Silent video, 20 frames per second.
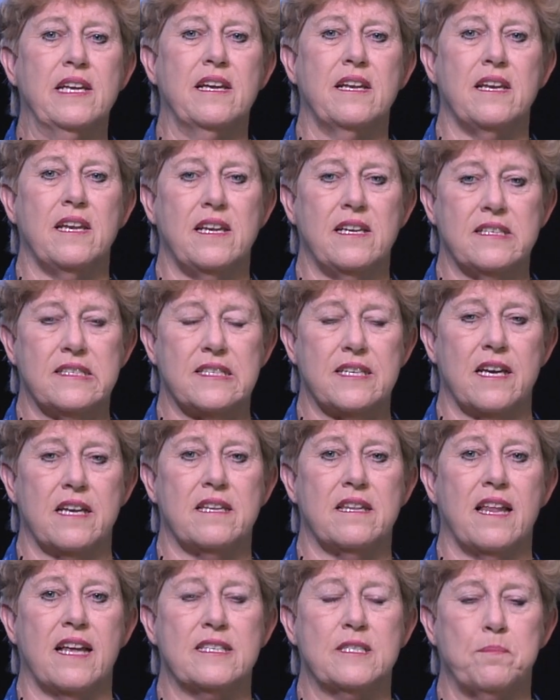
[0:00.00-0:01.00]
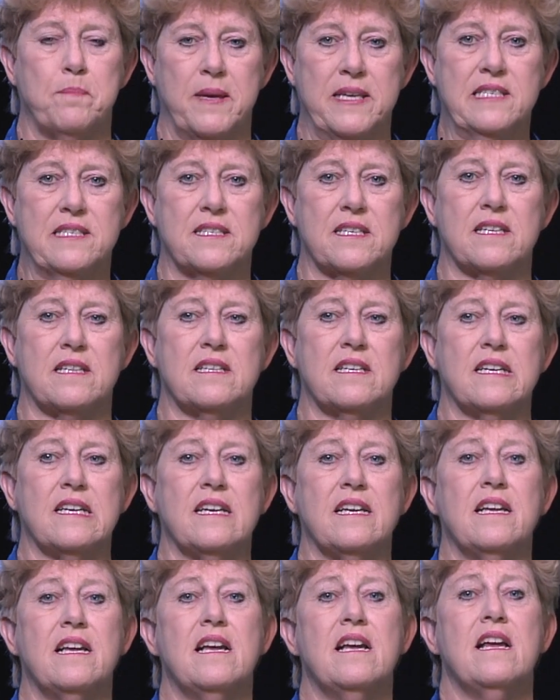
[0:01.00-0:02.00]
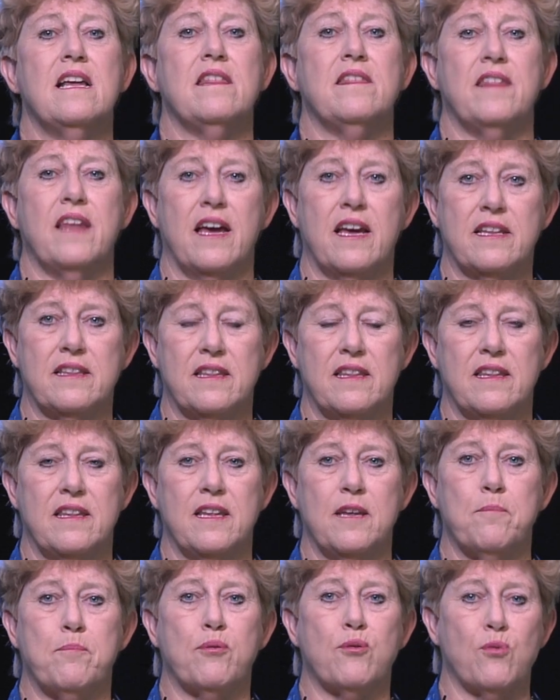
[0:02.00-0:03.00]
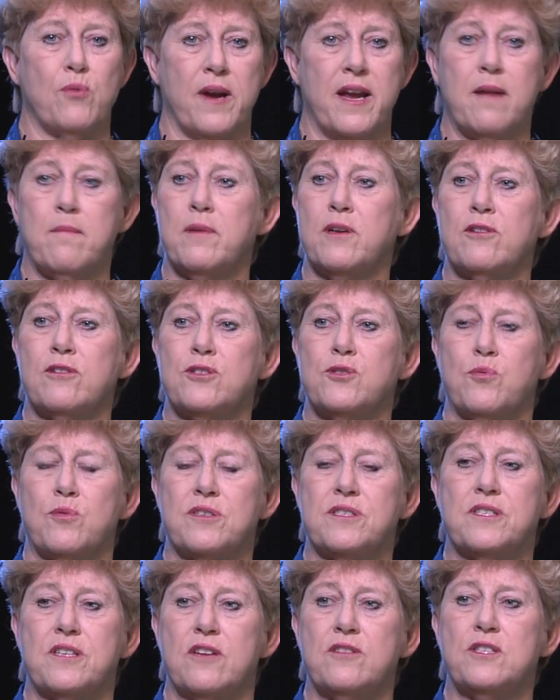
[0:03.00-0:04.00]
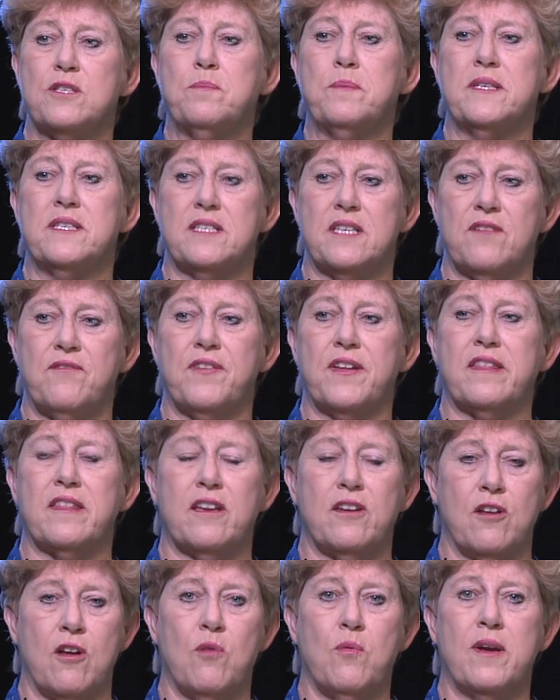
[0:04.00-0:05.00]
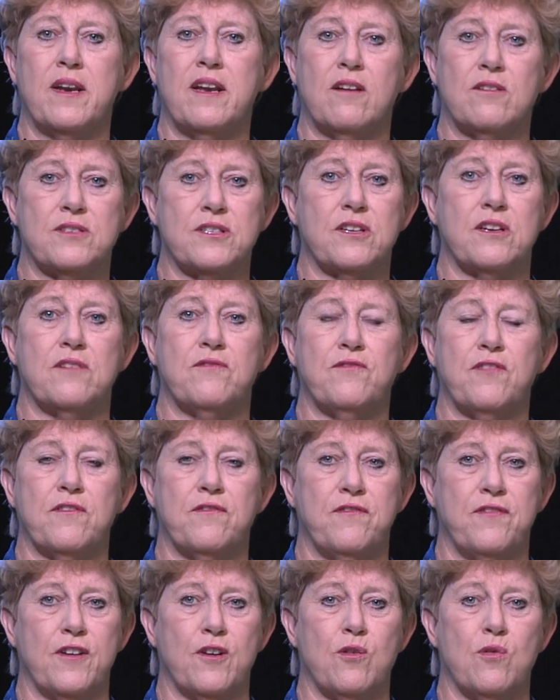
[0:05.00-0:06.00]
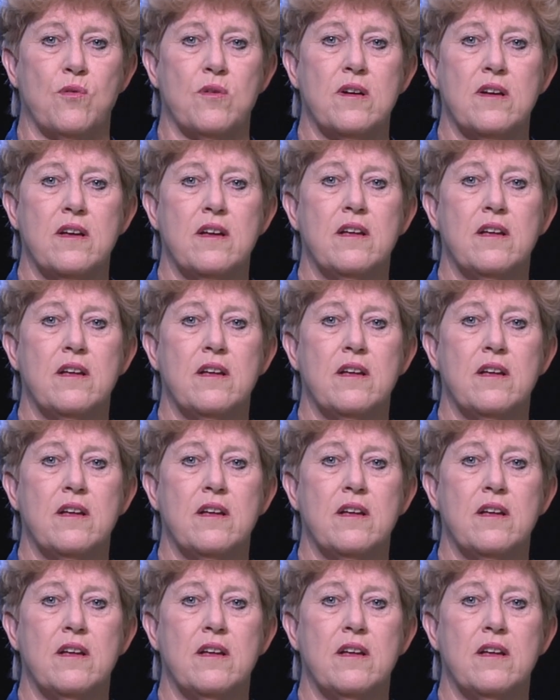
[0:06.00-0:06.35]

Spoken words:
and he said that's basically that the parameters were so specific that no one else could fulfill